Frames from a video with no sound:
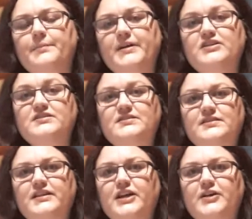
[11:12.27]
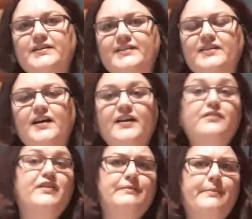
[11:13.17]
Because, you know, these are the kind
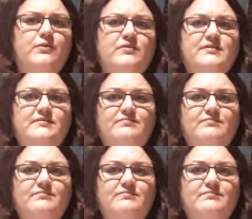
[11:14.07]
of things people